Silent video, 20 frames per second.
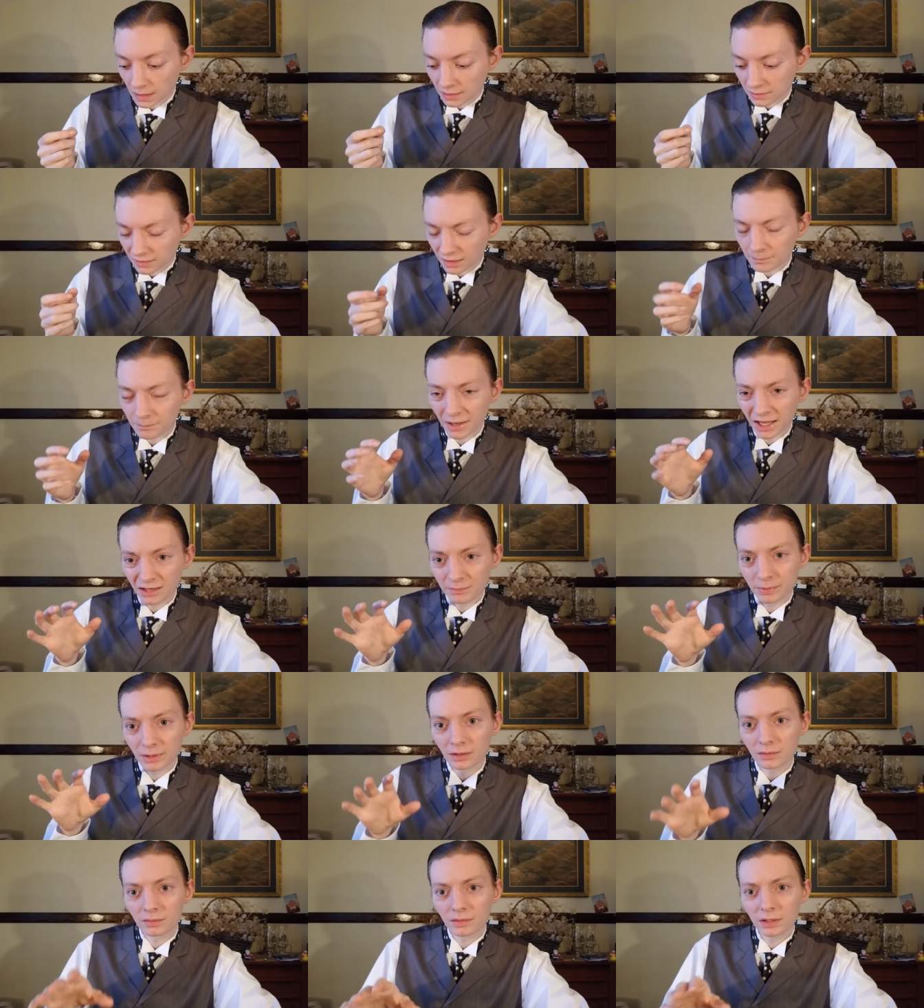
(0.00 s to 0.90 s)
they might
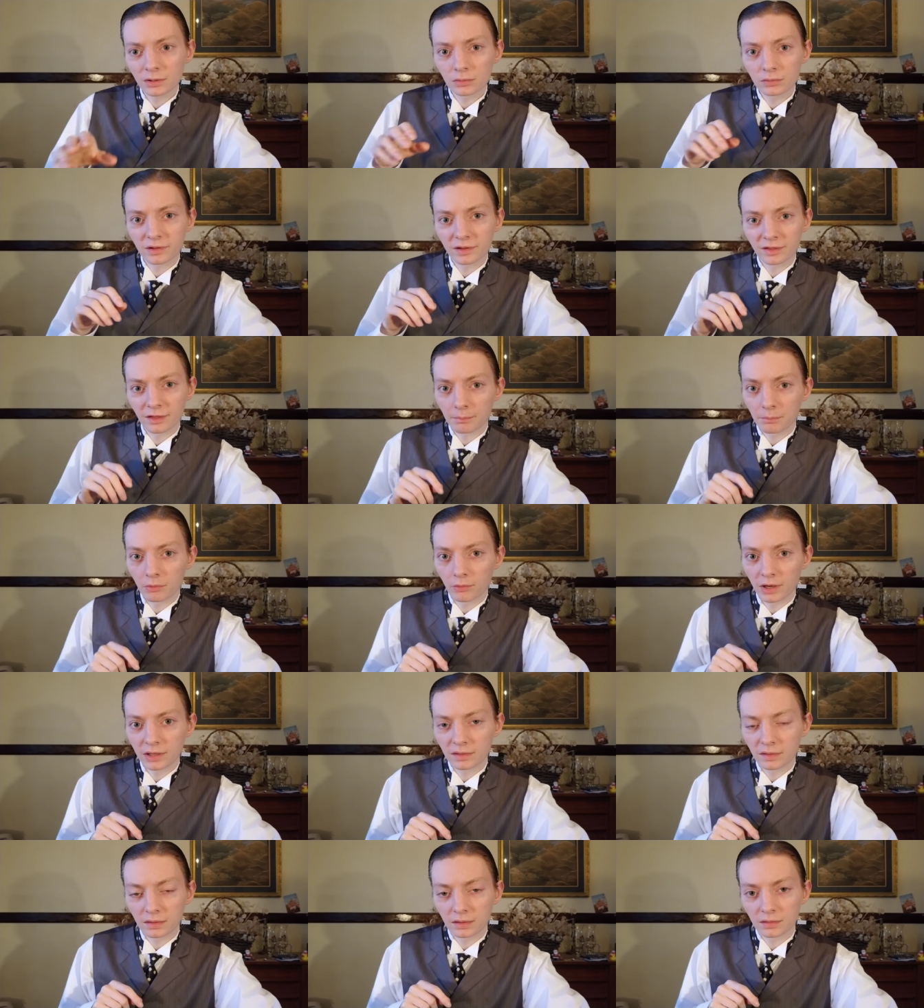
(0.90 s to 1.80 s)
be a little
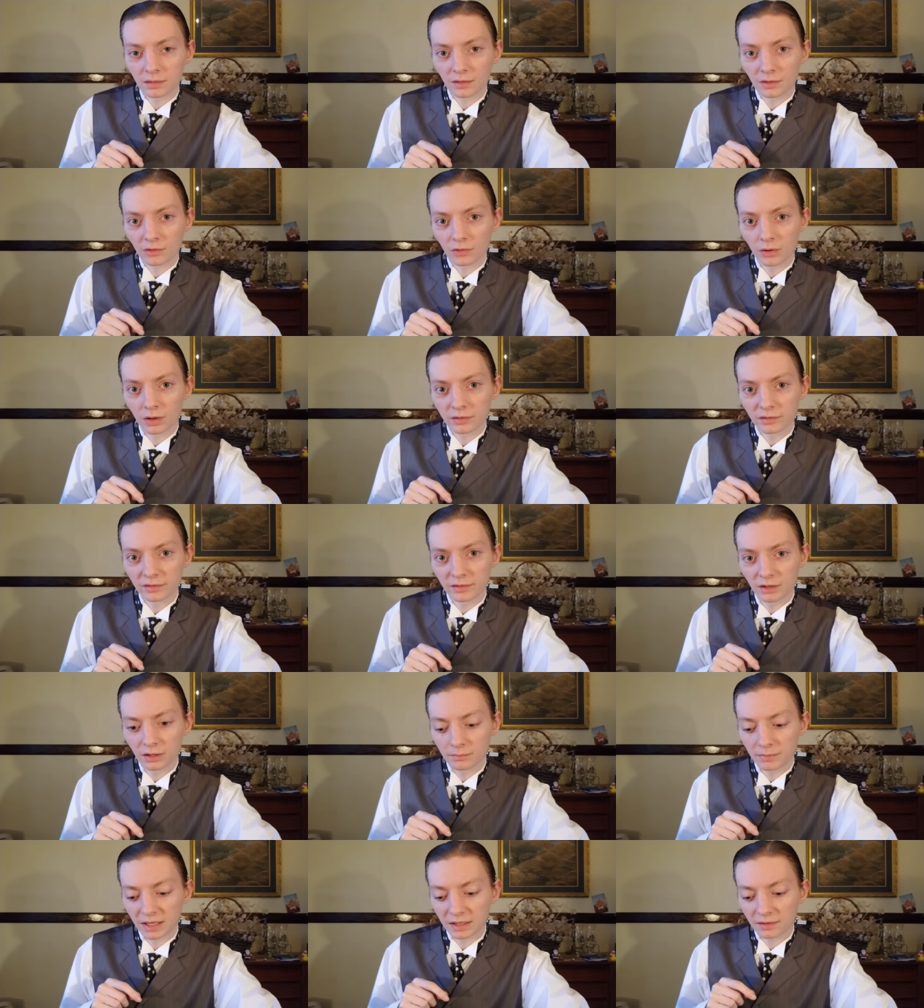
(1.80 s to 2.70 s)
disappointed in the sauce
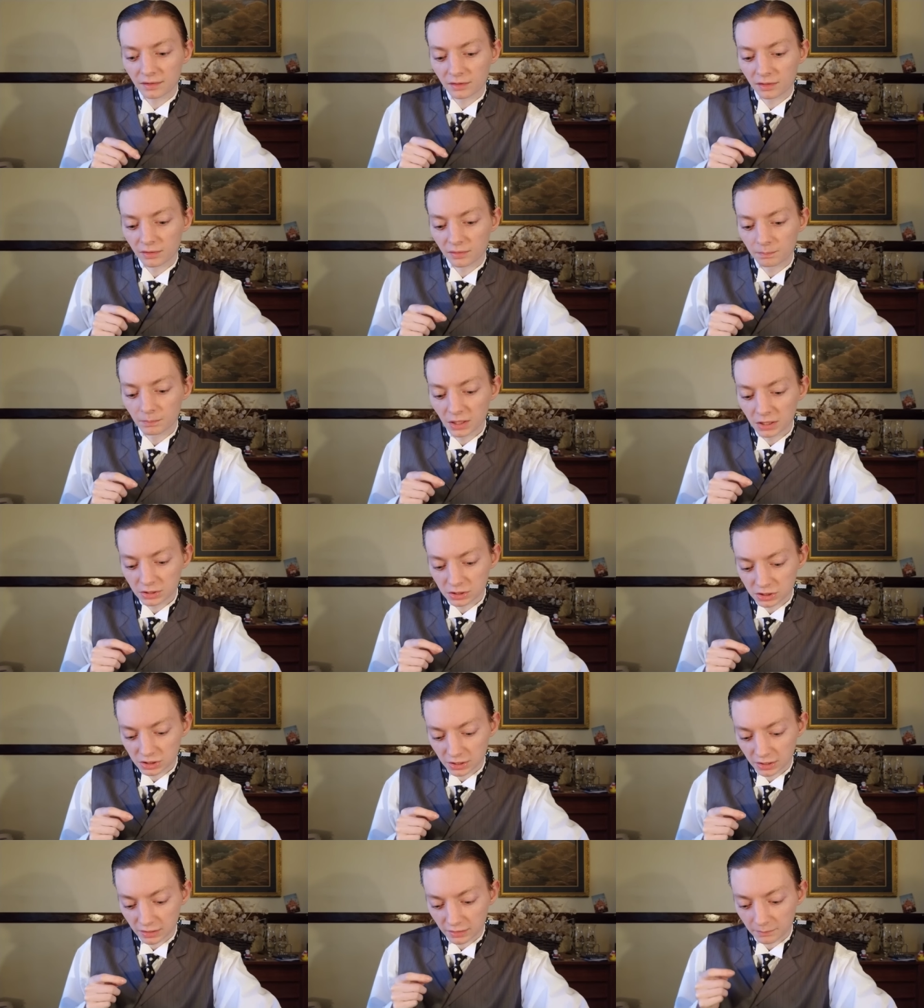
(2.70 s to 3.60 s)
here because it's
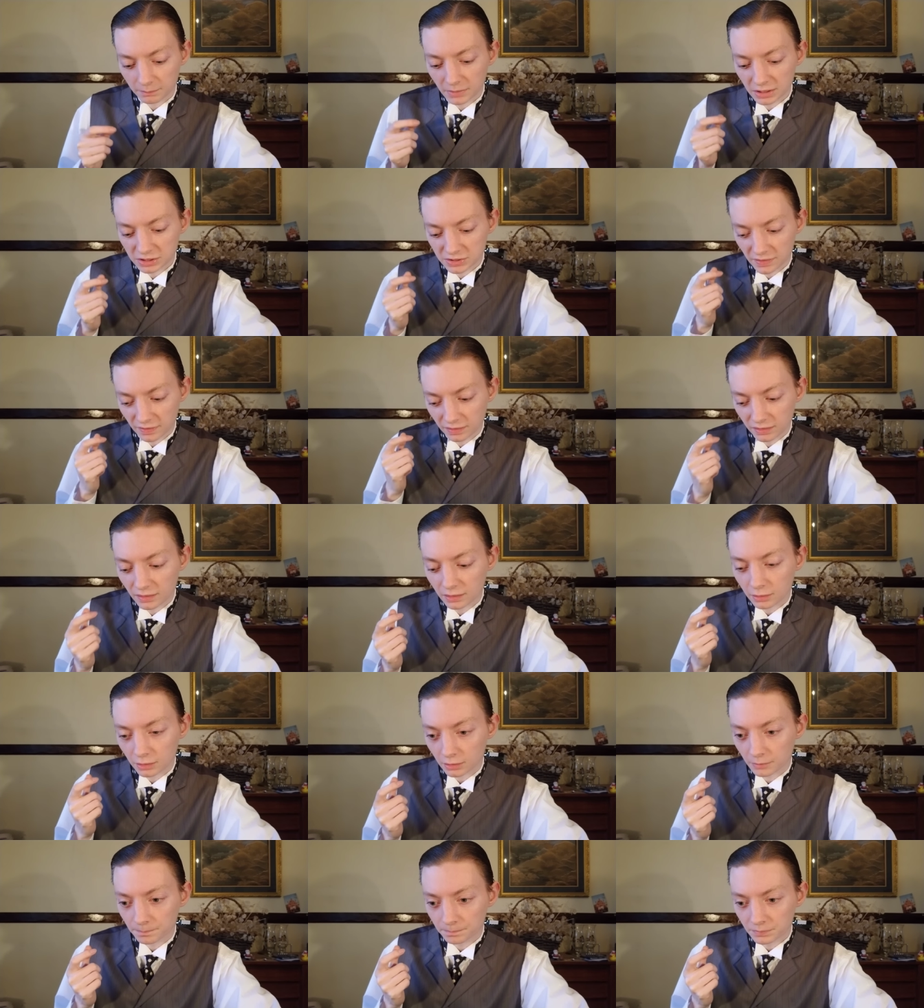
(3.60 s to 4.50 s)
much, uh, much
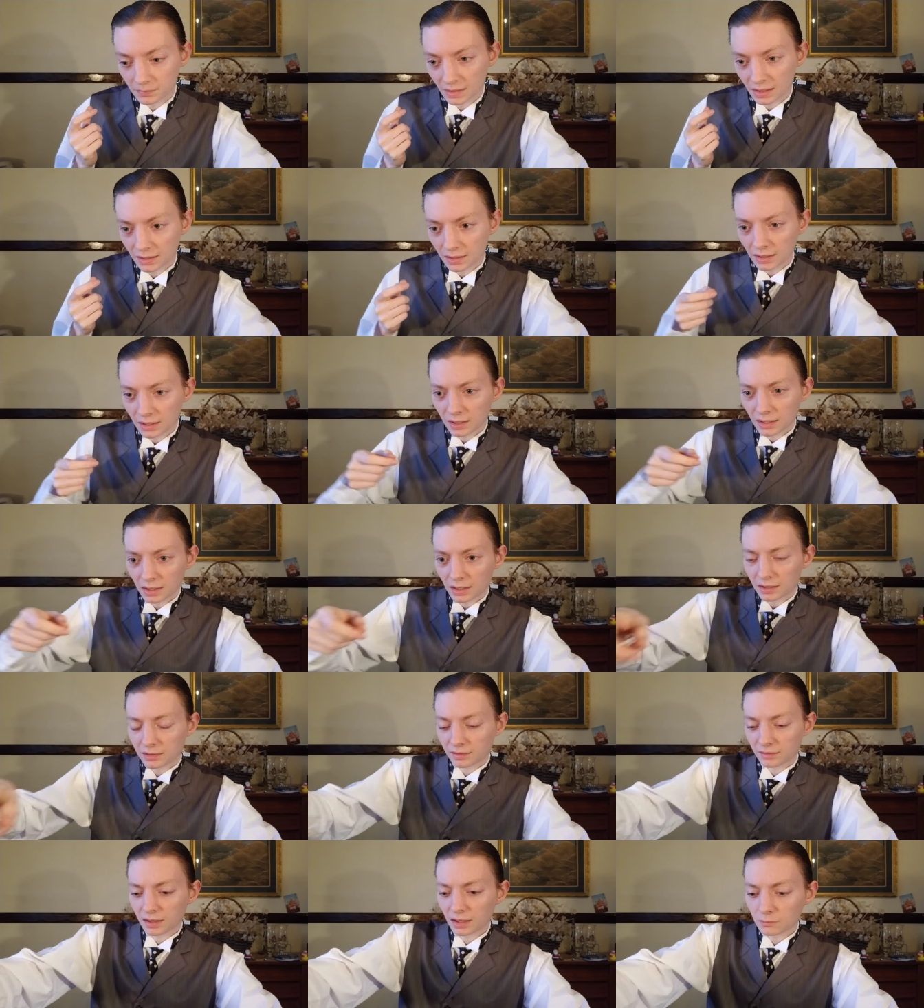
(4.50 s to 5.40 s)
thinner.
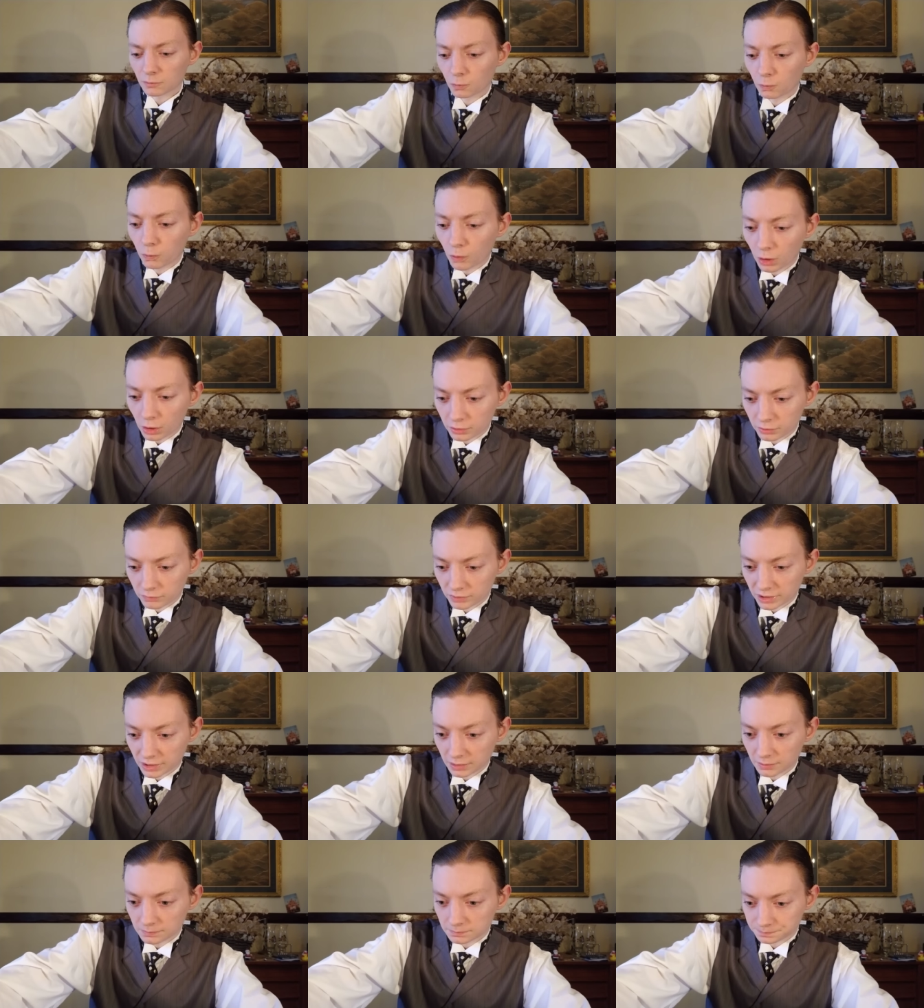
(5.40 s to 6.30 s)
It's not
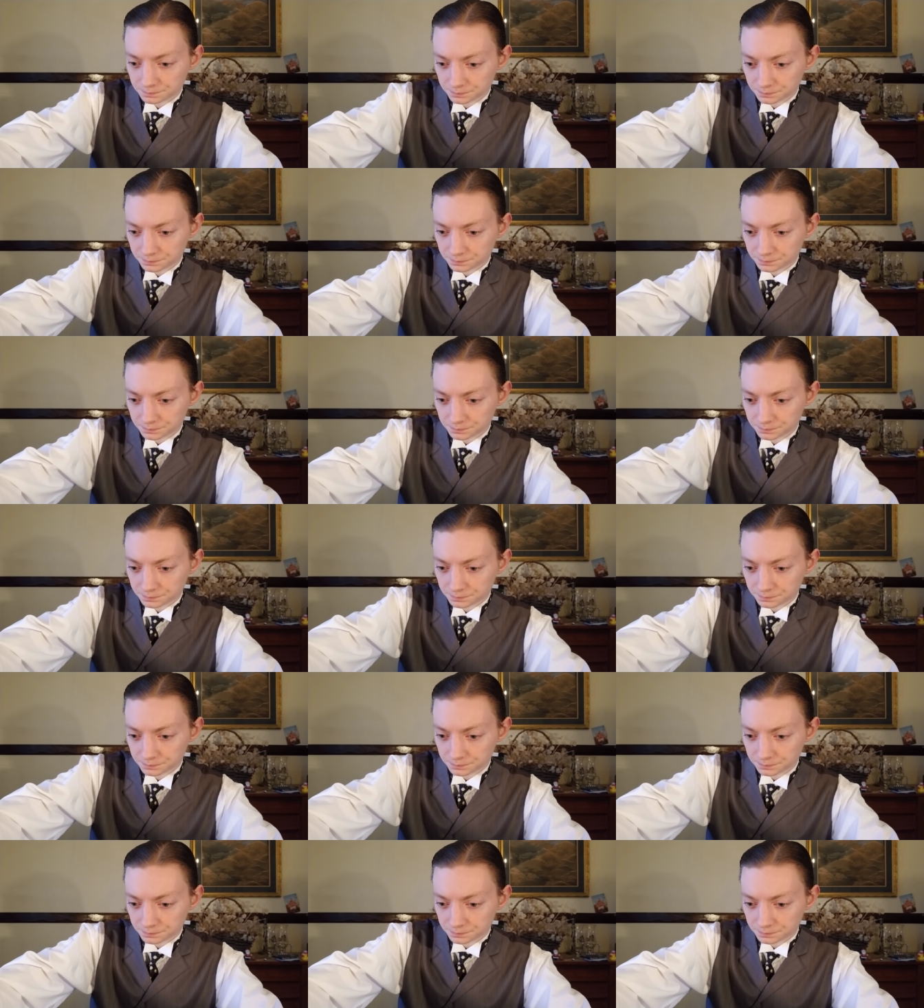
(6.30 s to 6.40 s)
watery,